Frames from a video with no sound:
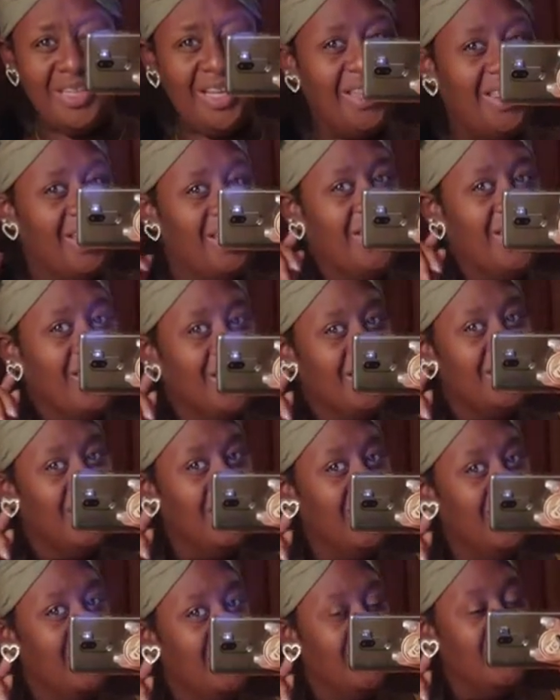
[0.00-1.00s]
I think.
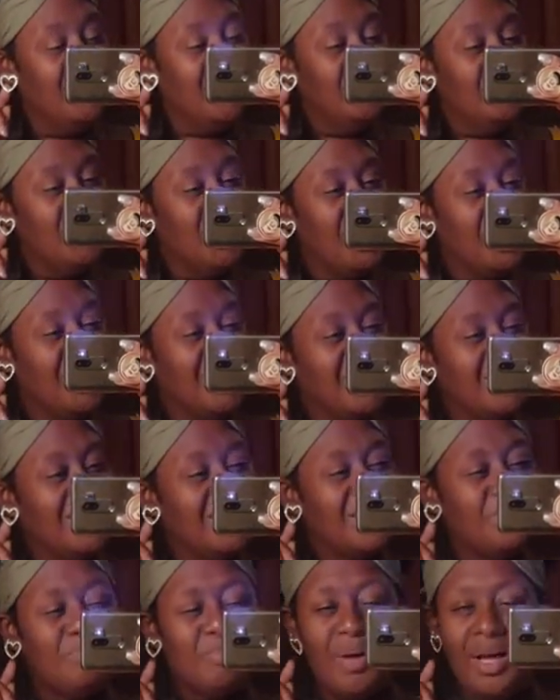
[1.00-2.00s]

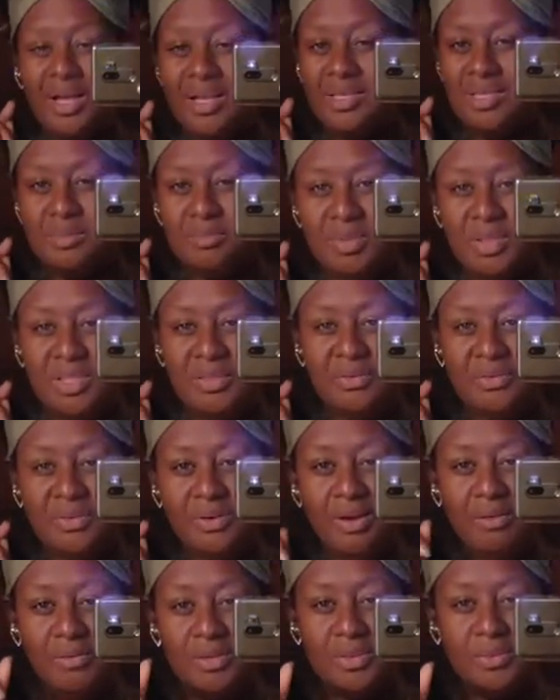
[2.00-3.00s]
Earrings, possibly
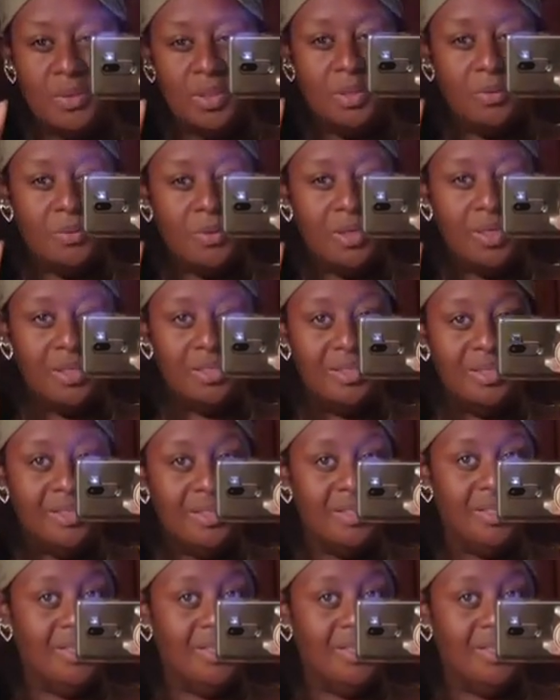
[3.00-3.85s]
Forever twenty-one.